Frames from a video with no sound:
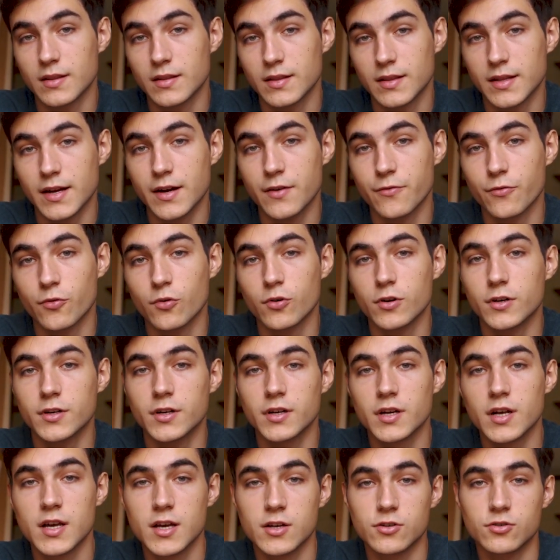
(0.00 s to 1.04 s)

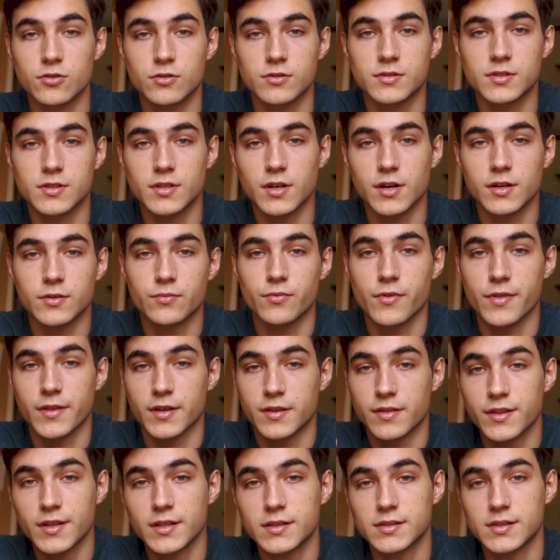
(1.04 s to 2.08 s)
therefore should start with a
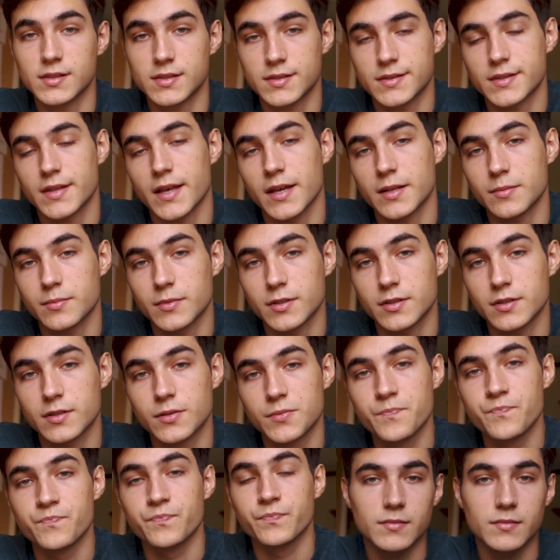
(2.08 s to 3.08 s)
thesis statement.